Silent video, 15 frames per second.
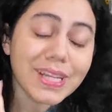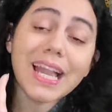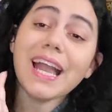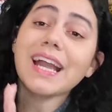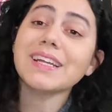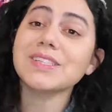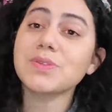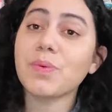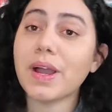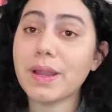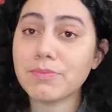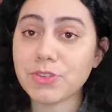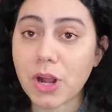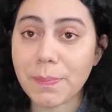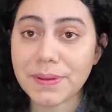hence why
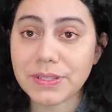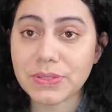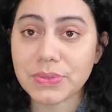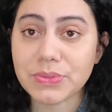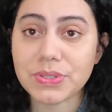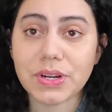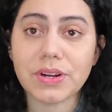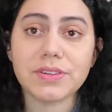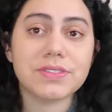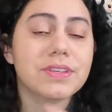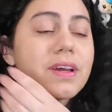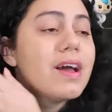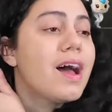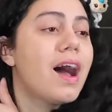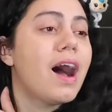I'm dropping two stars.
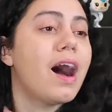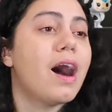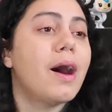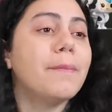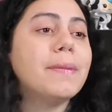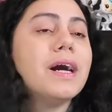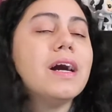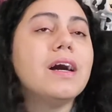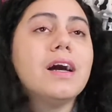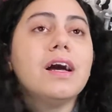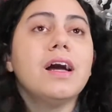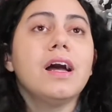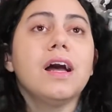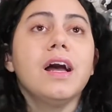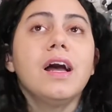Um,
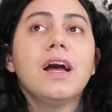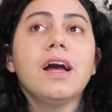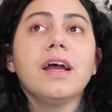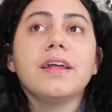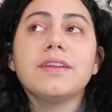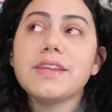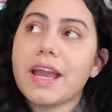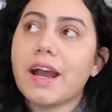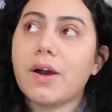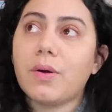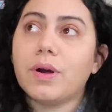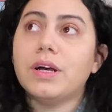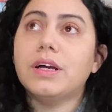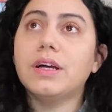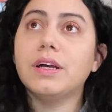now,
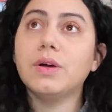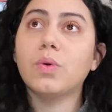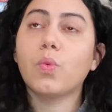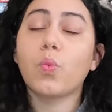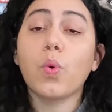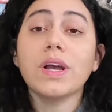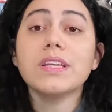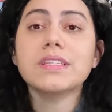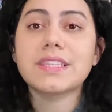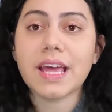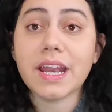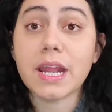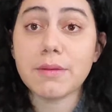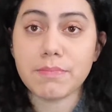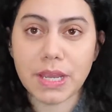was
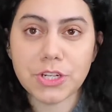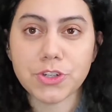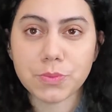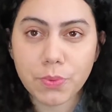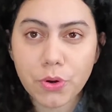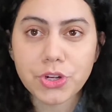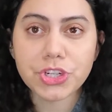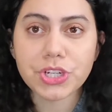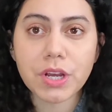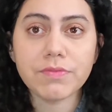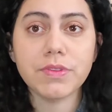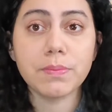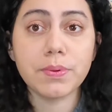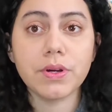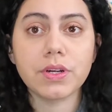that a major portion of
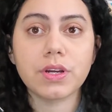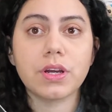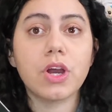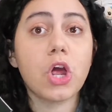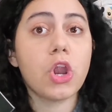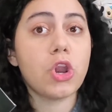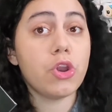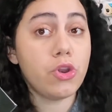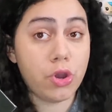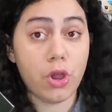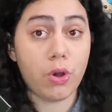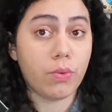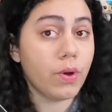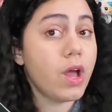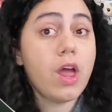the book?
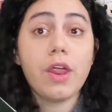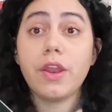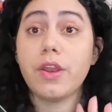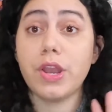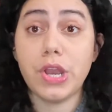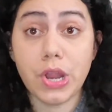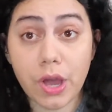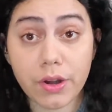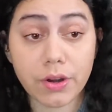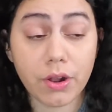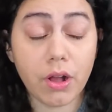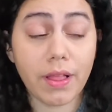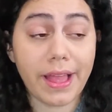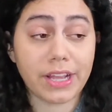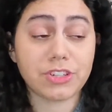No, not at
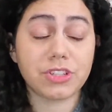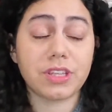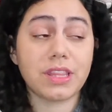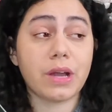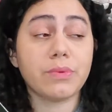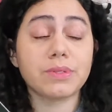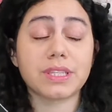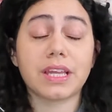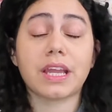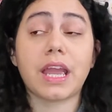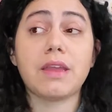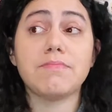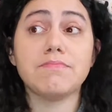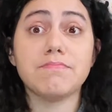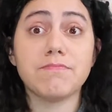all actually. That was like
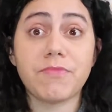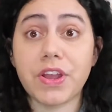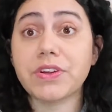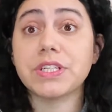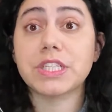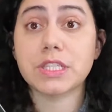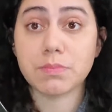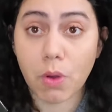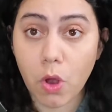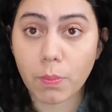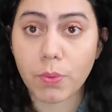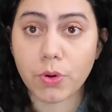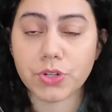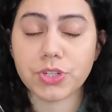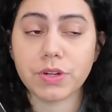a very small
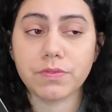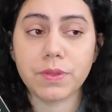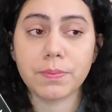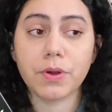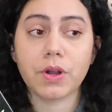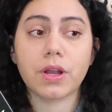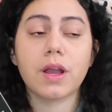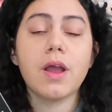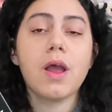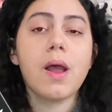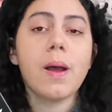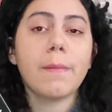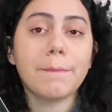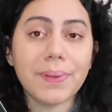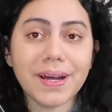portion of the book.
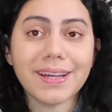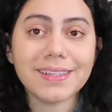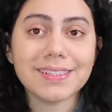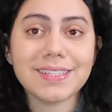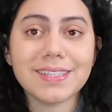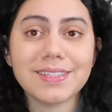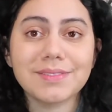But